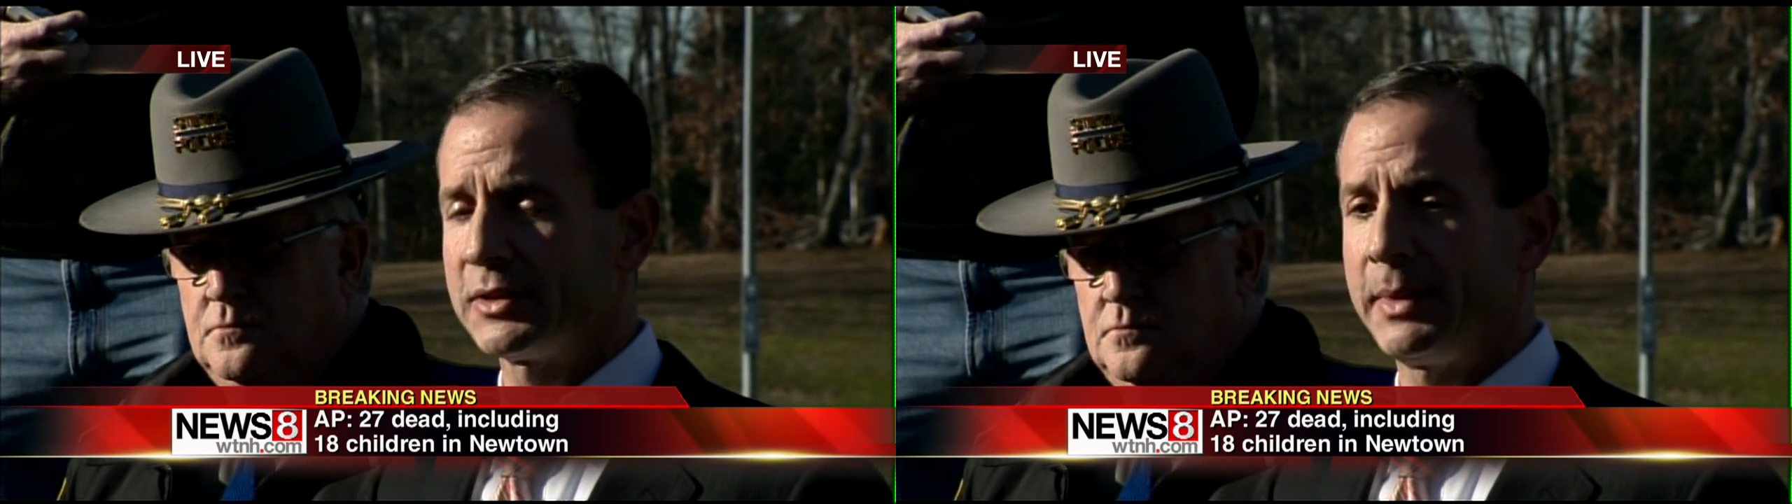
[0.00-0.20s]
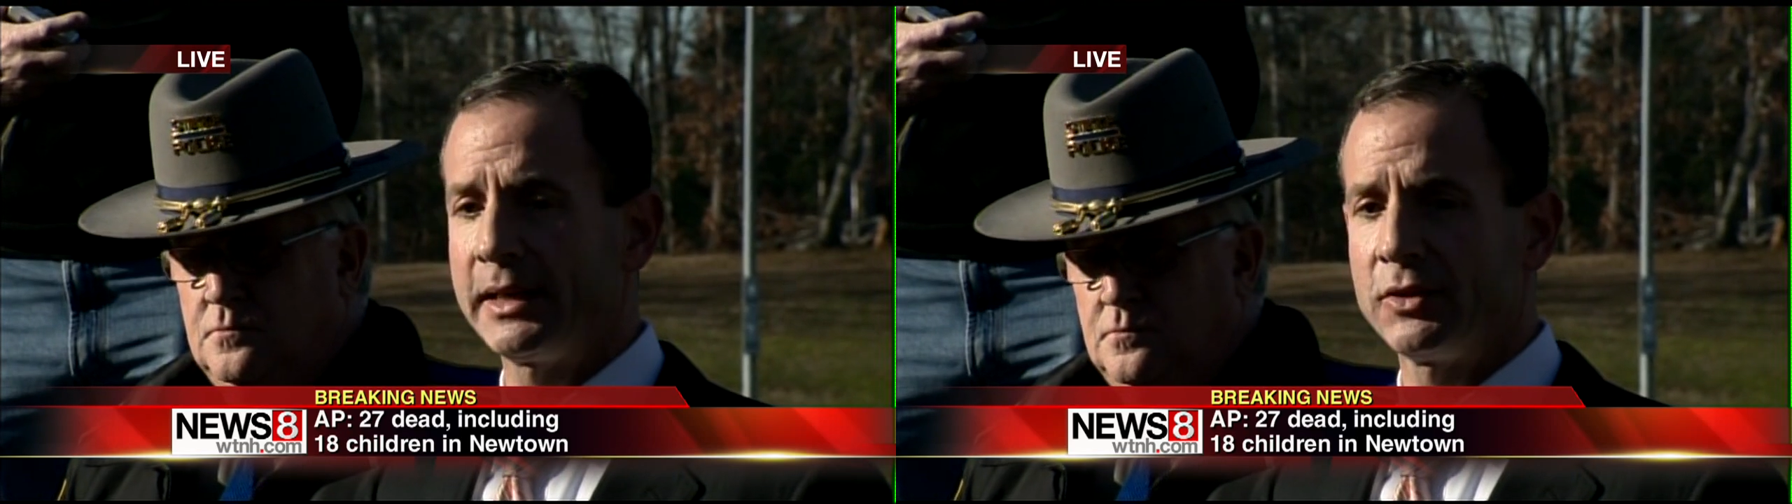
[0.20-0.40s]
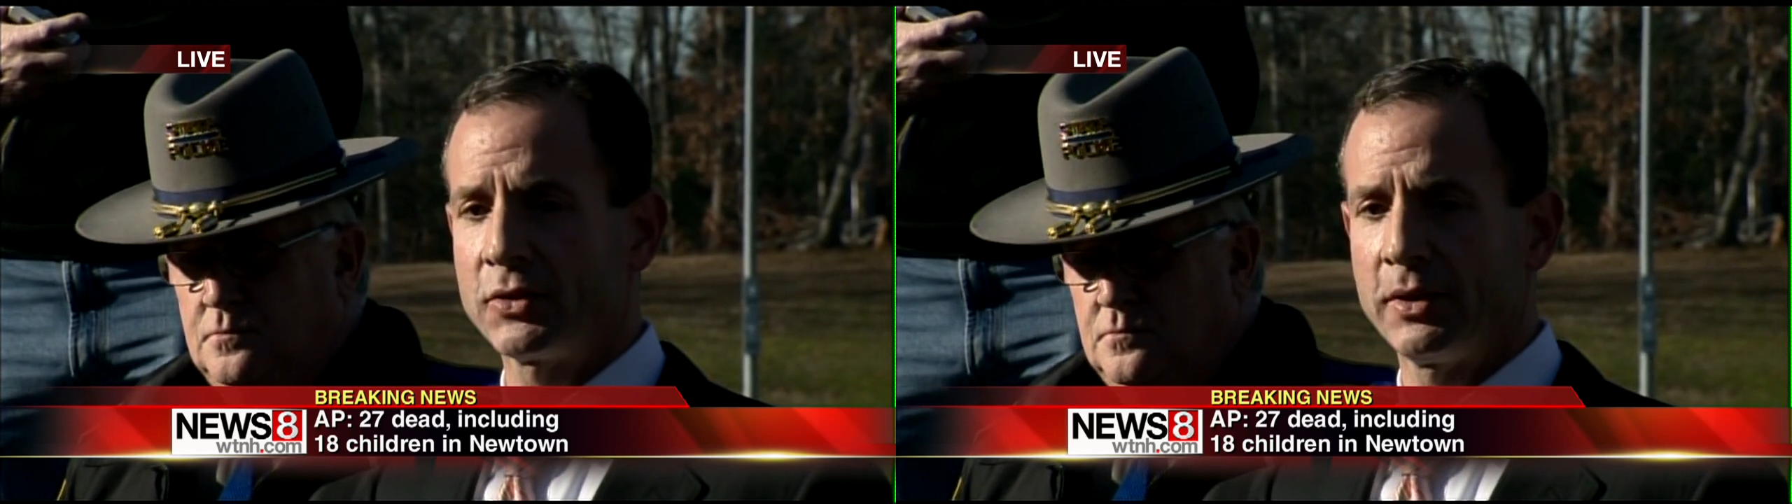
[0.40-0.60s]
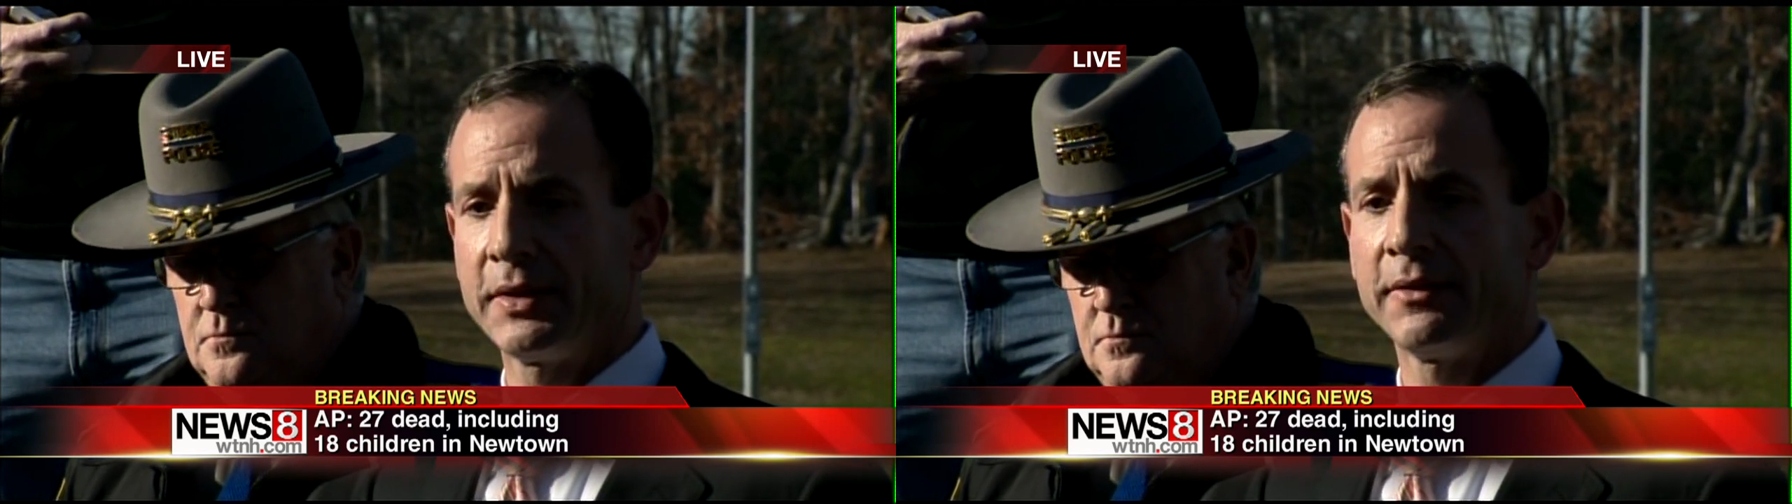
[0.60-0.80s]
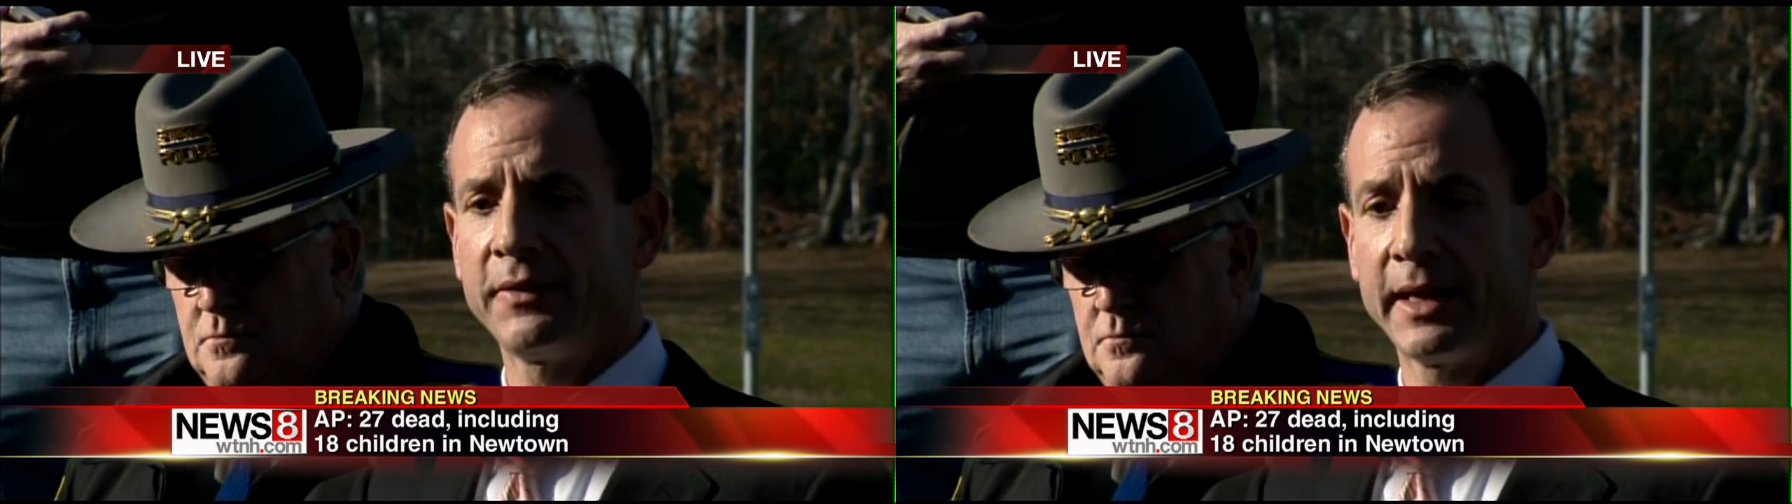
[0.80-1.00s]
is making sure
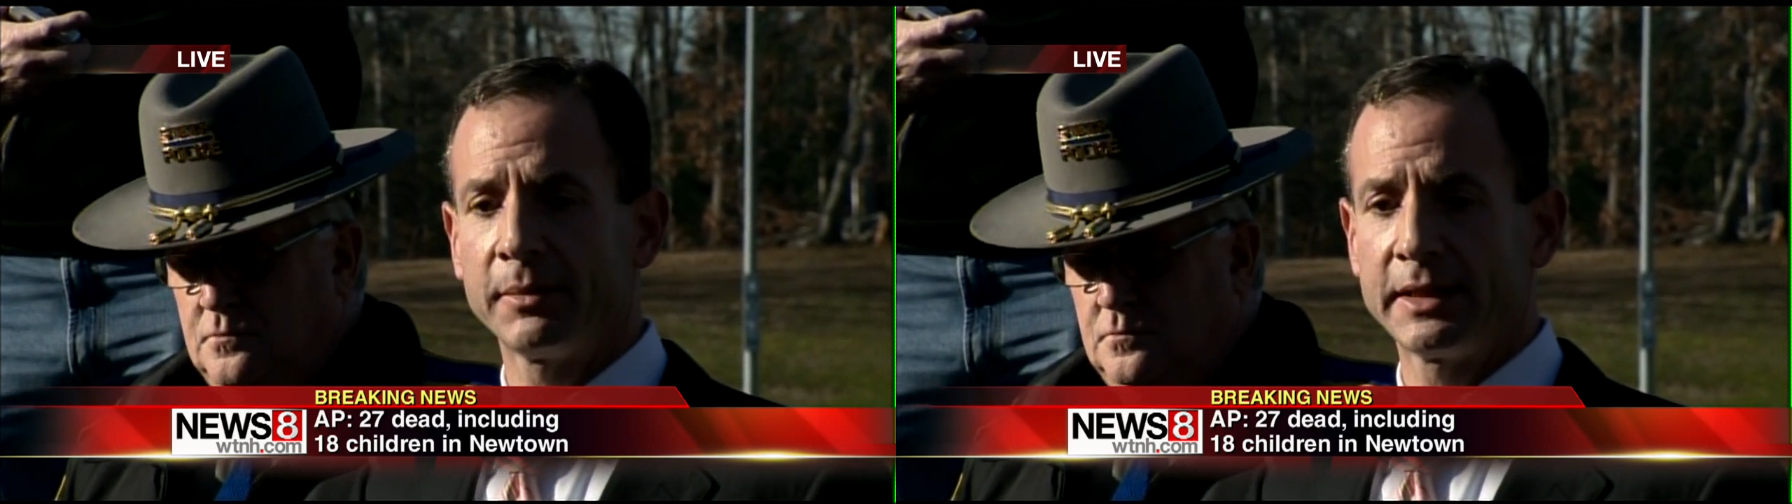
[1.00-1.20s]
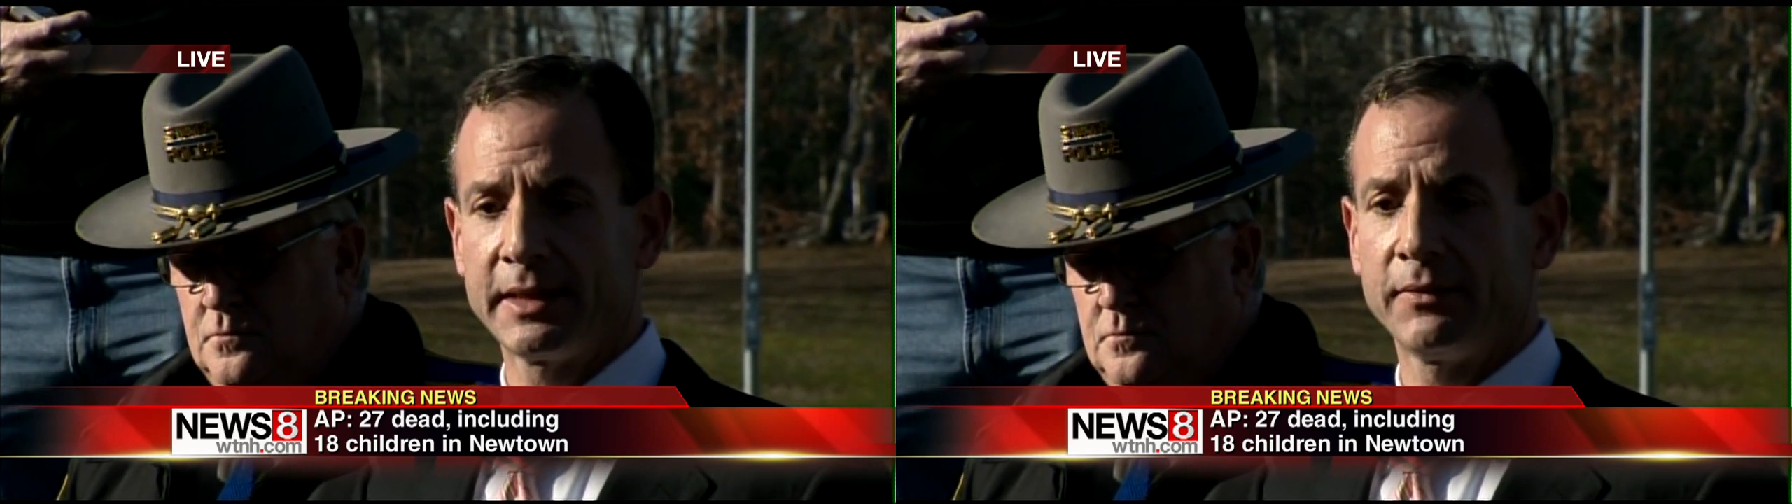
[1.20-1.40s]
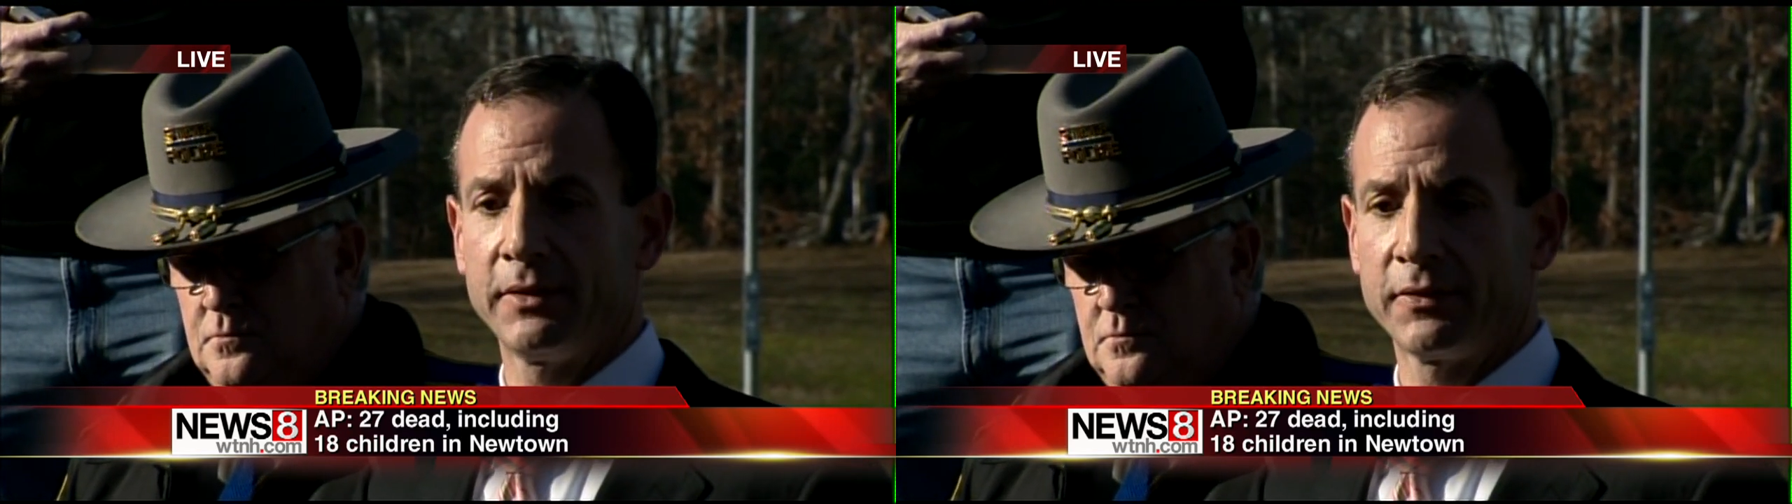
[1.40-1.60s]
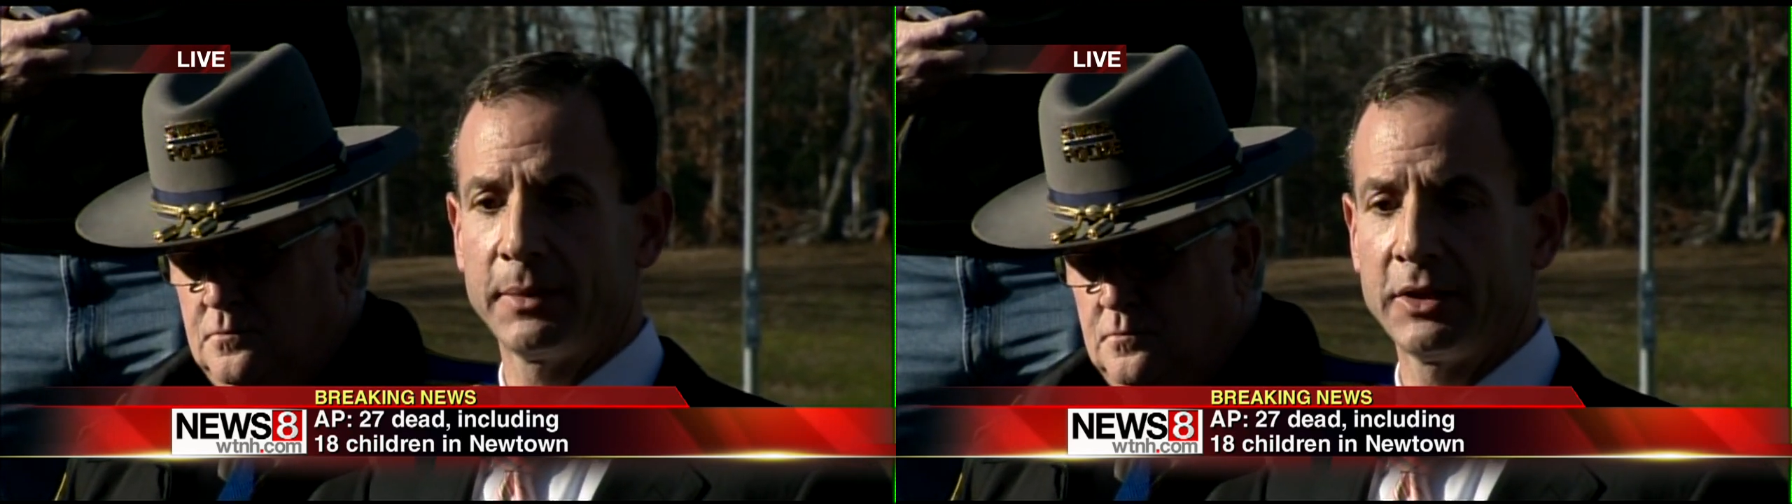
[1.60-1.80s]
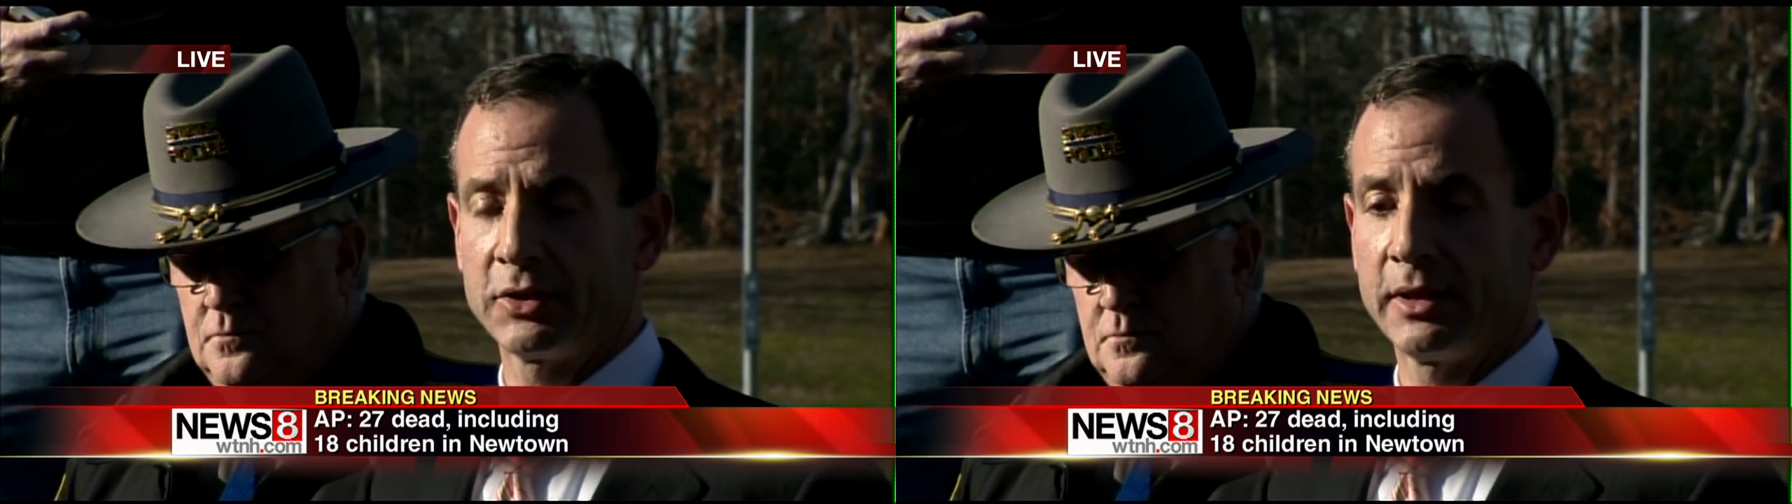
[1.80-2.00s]
that the families have
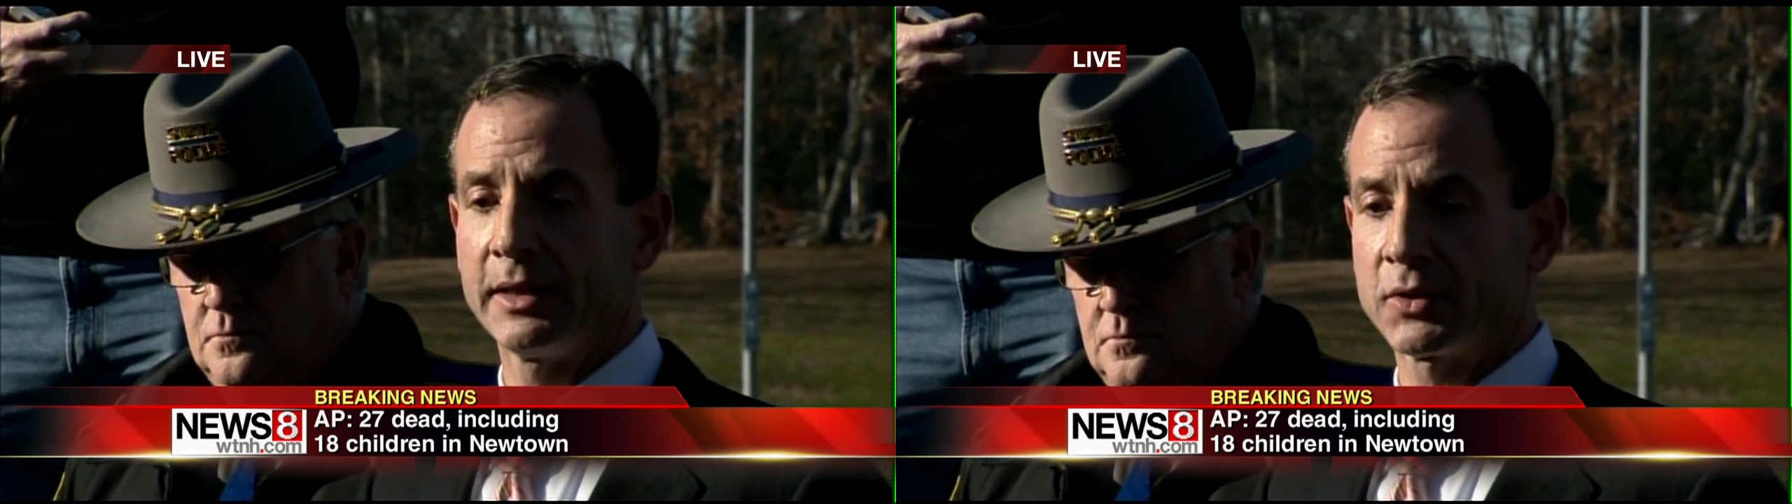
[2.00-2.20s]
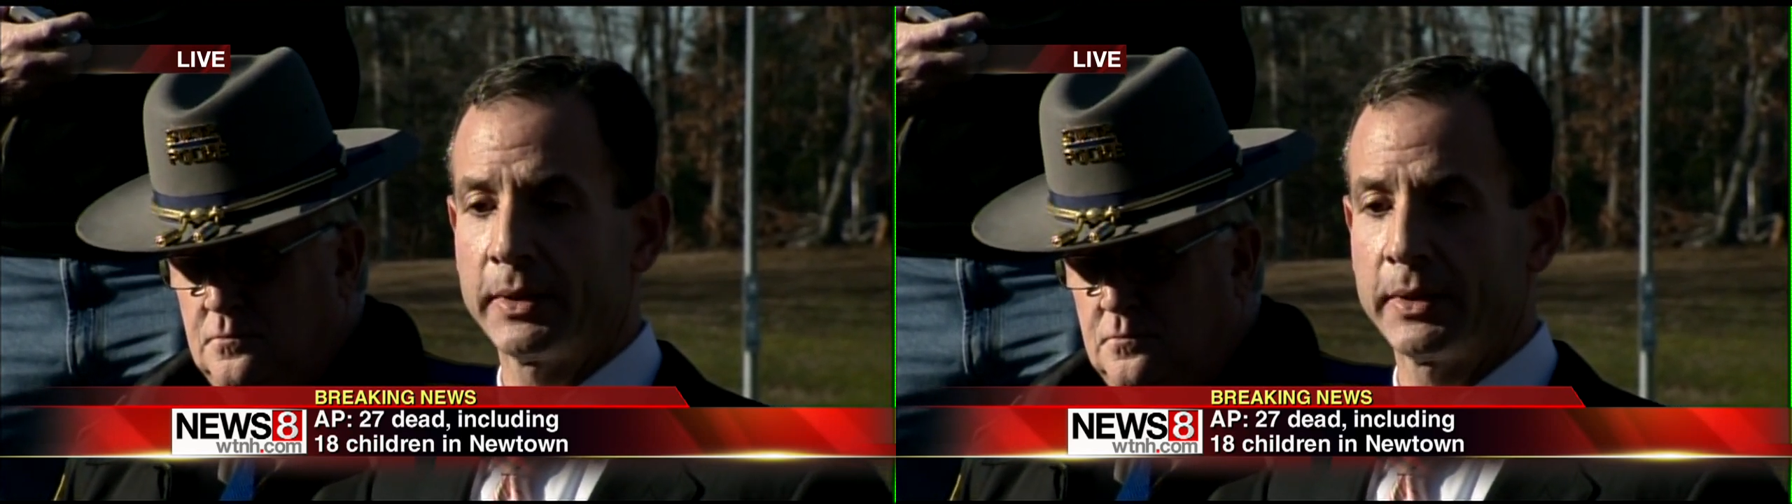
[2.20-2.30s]
information as